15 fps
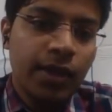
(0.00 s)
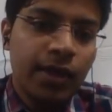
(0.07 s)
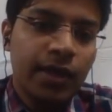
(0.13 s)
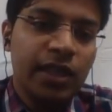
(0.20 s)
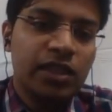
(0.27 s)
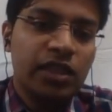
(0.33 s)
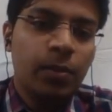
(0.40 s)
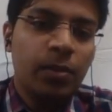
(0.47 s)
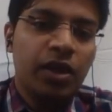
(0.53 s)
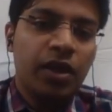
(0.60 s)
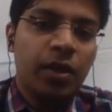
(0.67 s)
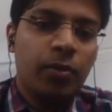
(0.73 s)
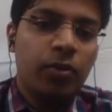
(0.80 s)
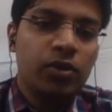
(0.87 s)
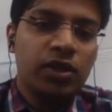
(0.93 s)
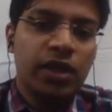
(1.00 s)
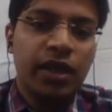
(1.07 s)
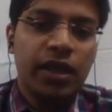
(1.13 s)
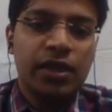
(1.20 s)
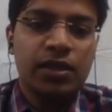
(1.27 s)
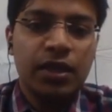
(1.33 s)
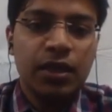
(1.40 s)
Disciplinary
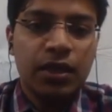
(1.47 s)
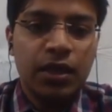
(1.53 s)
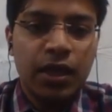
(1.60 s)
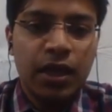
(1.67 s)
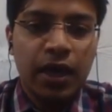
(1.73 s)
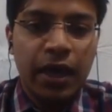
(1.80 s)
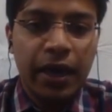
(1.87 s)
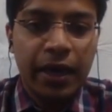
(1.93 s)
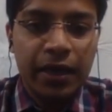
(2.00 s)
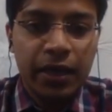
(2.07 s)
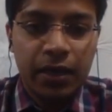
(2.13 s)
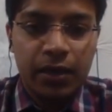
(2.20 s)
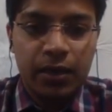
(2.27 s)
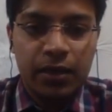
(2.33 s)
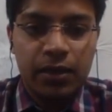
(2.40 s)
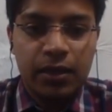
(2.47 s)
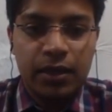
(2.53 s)
proceeding is a written